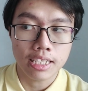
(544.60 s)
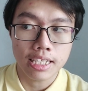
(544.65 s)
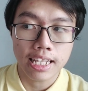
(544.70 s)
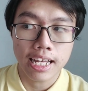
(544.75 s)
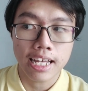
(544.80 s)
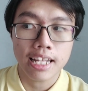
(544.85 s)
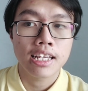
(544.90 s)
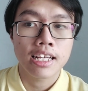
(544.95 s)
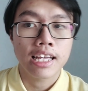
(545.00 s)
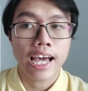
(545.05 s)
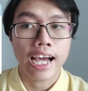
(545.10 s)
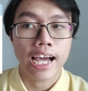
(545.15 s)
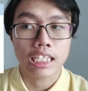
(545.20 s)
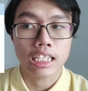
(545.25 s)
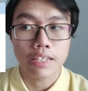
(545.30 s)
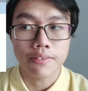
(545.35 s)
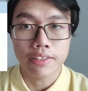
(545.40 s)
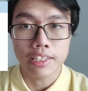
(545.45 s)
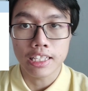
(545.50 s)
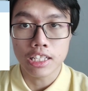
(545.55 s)
that
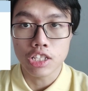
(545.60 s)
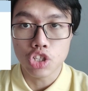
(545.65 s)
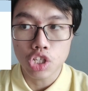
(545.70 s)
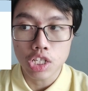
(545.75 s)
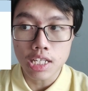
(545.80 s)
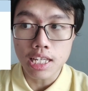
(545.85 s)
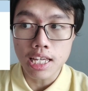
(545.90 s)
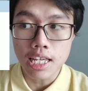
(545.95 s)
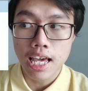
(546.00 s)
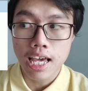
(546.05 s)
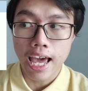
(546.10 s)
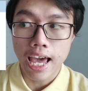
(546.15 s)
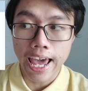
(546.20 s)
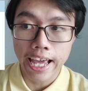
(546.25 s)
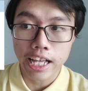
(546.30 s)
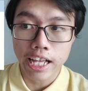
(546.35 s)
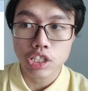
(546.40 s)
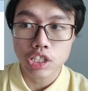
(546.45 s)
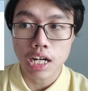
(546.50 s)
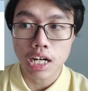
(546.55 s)
activity G,
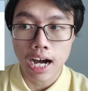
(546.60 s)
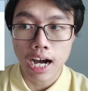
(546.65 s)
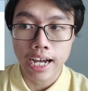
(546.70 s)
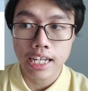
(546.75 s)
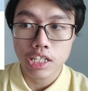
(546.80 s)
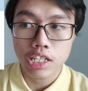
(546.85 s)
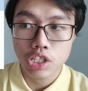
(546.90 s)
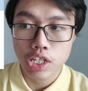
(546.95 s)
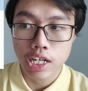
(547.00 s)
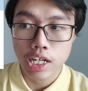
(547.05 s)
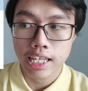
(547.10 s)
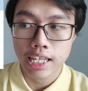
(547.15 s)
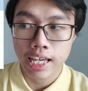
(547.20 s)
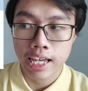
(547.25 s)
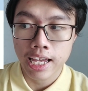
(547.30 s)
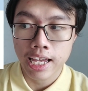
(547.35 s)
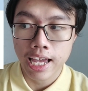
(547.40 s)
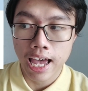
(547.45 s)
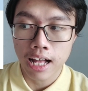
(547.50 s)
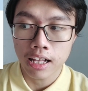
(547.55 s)
H, I, J,
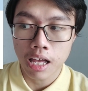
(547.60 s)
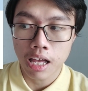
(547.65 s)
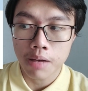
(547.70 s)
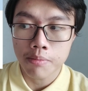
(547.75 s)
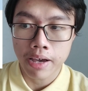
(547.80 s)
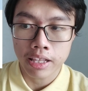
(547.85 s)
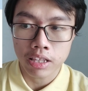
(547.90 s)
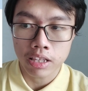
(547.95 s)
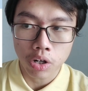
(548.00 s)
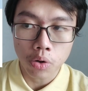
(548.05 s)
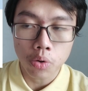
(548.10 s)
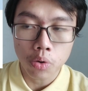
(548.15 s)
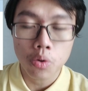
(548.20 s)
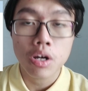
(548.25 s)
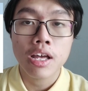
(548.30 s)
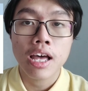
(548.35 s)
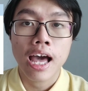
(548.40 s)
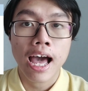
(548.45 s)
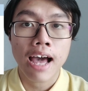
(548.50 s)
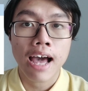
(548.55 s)
K, L, M, N, O
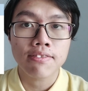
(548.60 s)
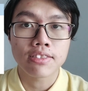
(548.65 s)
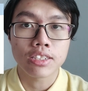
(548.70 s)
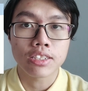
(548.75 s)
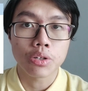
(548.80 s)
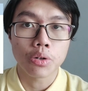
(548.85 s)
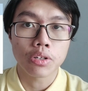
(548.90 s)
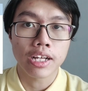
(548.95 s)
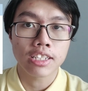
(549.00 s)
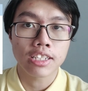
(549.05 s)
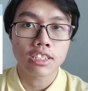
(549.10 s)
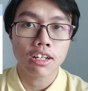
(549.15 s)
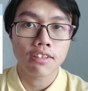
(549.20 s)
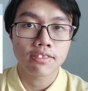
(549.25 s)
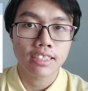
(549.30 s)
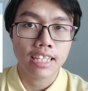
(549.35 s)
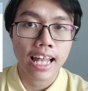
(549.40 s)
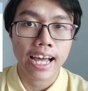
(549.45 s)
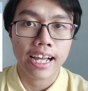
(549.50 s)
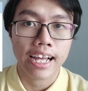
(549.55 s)
have 0 days of
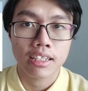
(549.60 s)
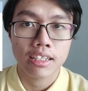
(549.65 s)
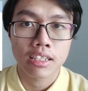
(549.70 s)
slack.